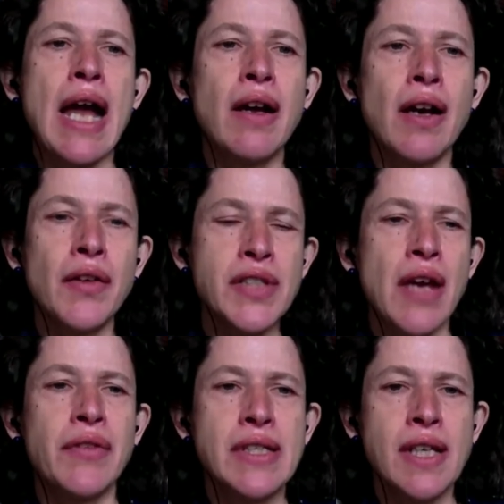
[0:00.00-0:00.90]
after
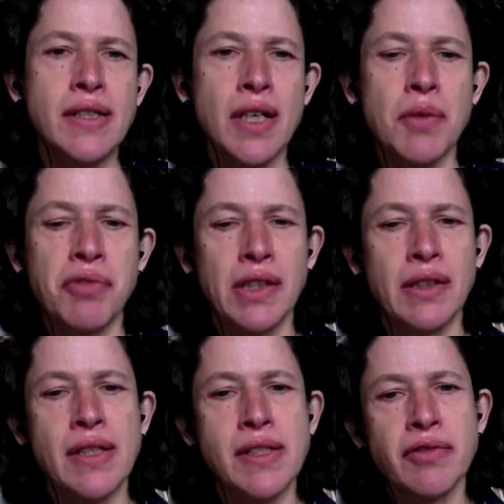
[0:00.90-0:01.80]
having set up Pregnant
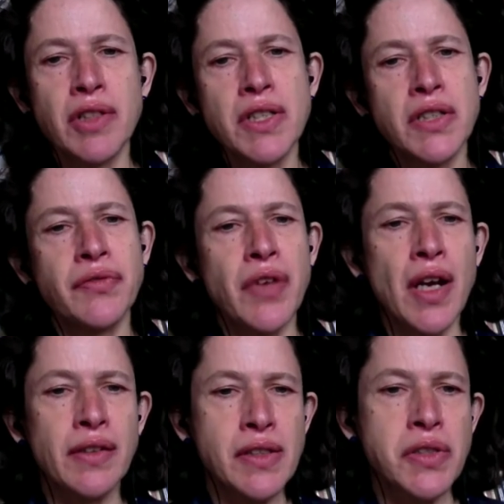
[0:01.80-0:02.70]
Then Screwed, you've
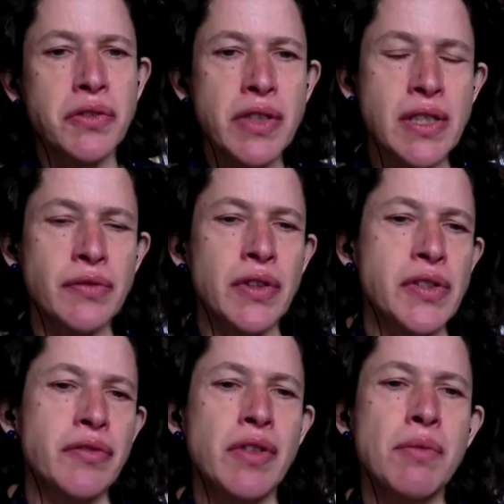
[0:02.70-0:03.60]
heard the stories of
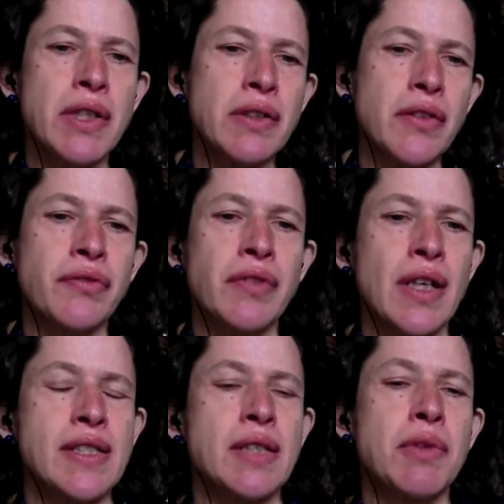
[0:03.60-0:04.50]
lots of women who have
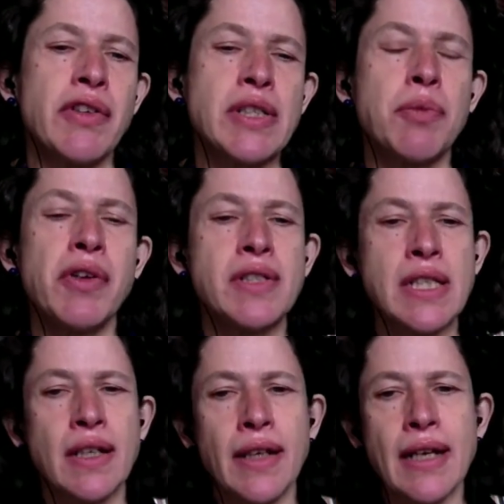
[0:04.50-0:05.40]
had similar experiences.
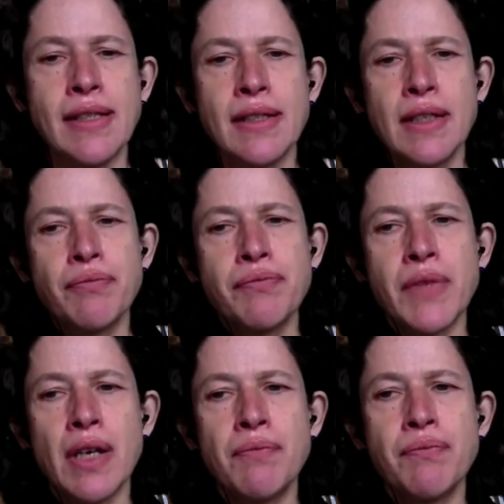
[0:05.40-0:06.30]
And I guess
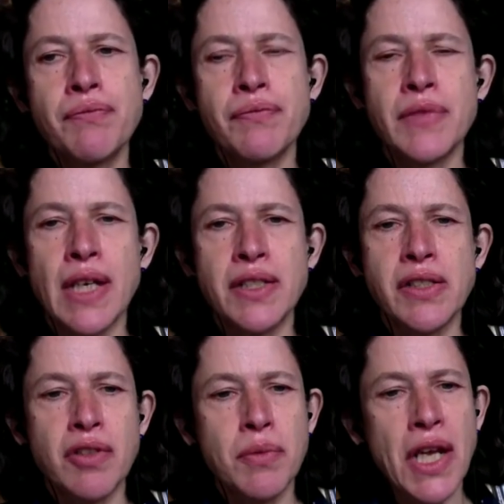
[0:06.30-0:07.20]
that
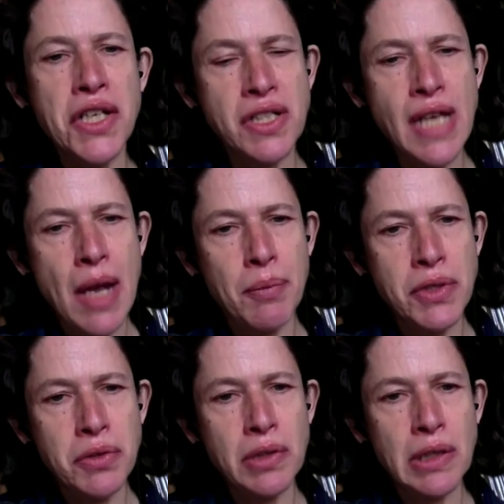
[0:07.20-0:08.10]
discrimination has
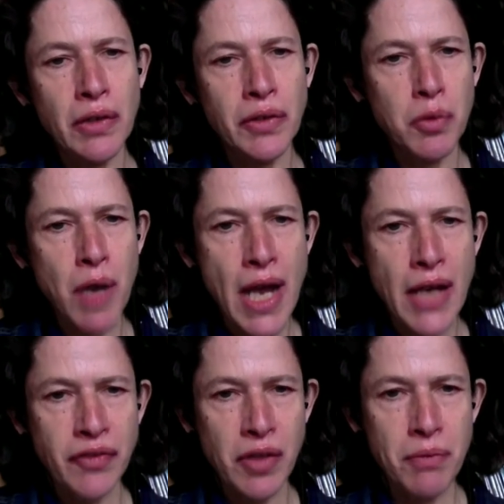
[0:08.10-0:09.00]
happened all along the way,
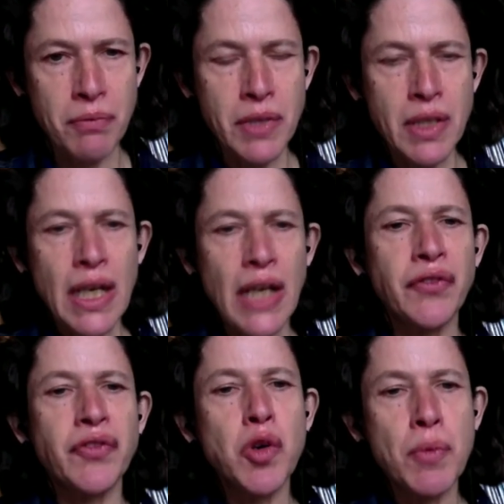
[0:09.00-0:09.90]
from
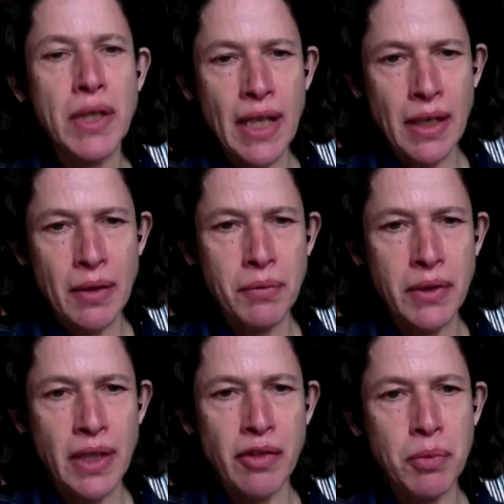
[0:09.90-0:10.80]
informing that
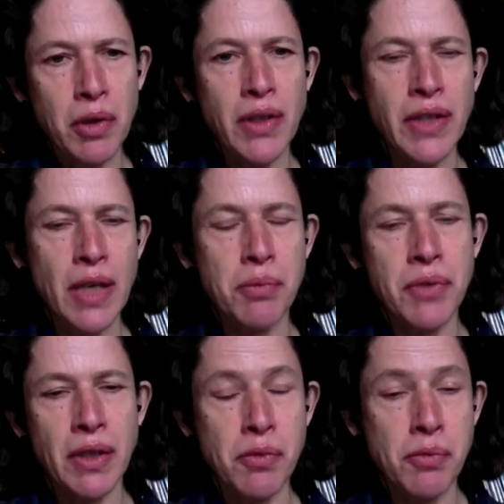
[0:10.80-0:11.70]
their employer that
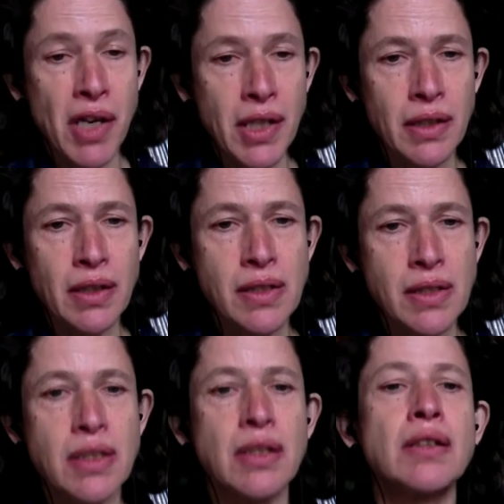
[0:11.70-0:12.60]
they were pregnant
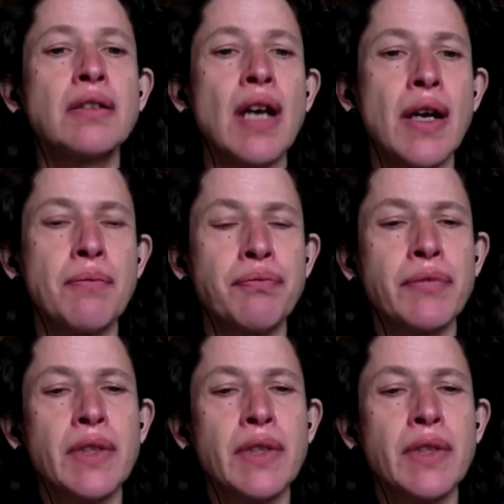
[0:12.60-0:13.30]
to